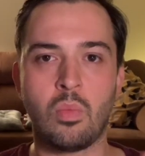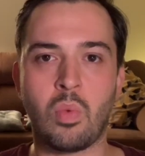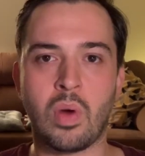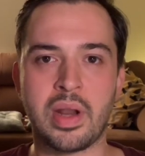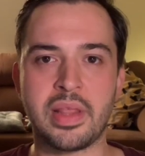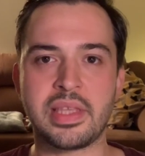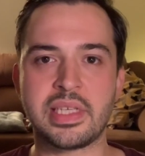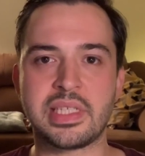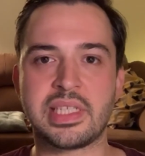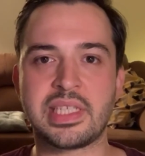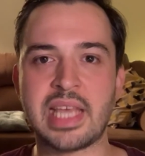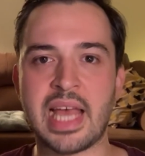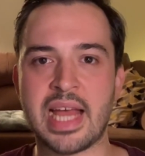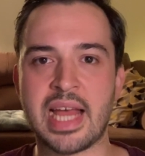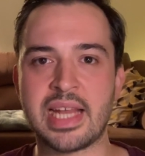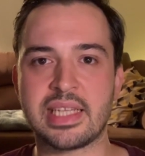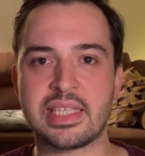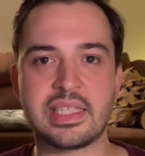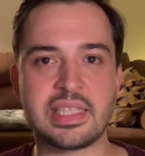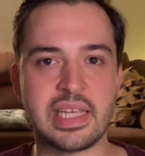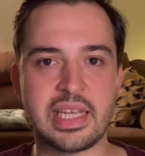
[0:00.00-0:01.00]
One of the
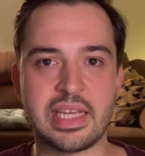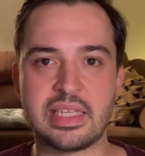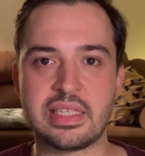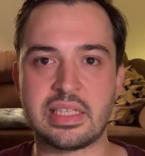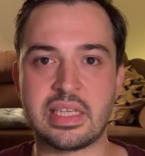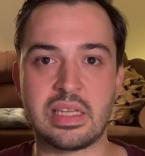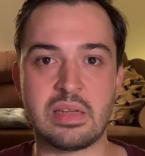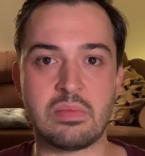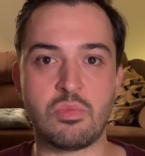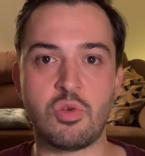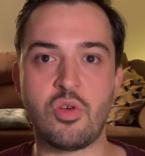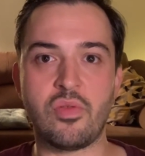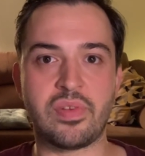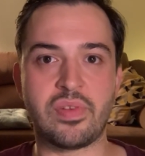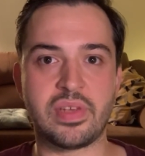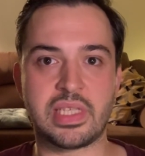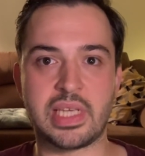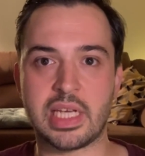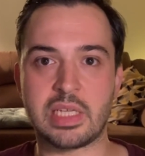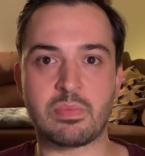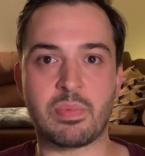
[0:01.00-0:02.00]
saddest scenes in the movie
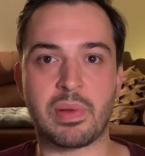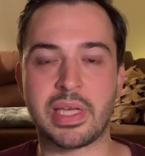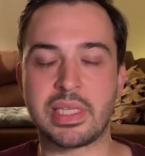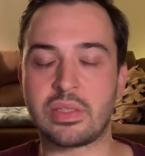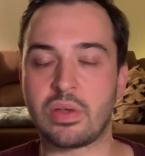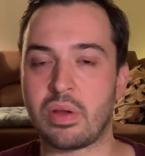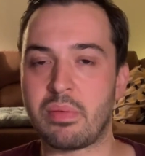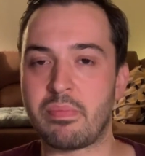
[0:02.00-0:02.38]
takes place on a